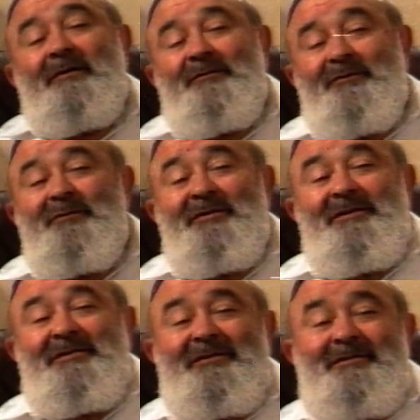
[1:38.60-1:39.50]
2
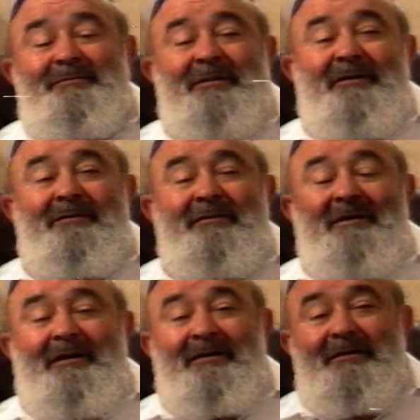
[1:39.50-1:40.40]
teachers. My
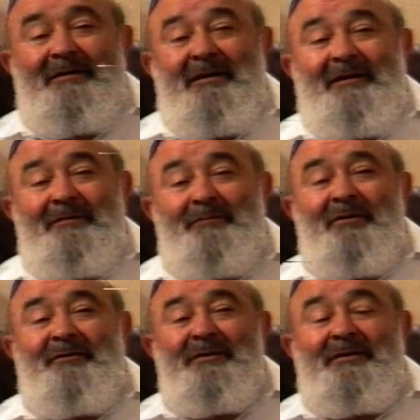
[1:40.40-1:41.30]
uncle and aunt
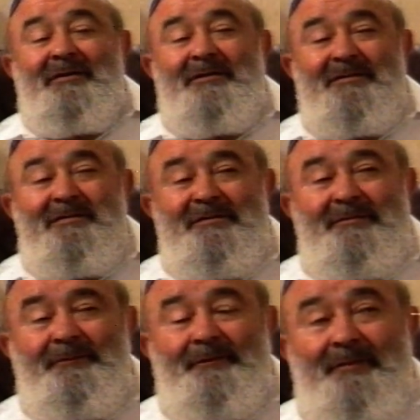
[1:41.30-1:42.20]
both were teachers.
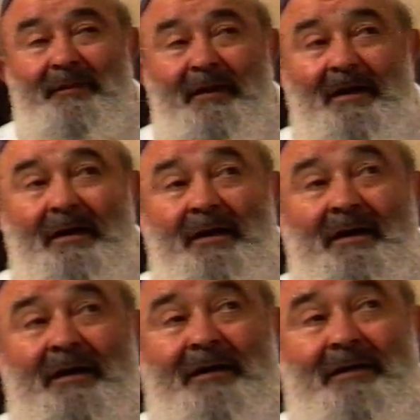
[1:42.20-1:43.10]

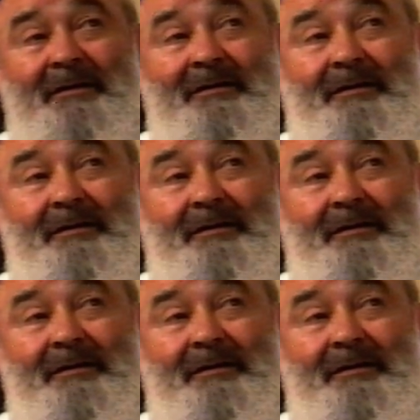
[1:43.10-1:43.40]
And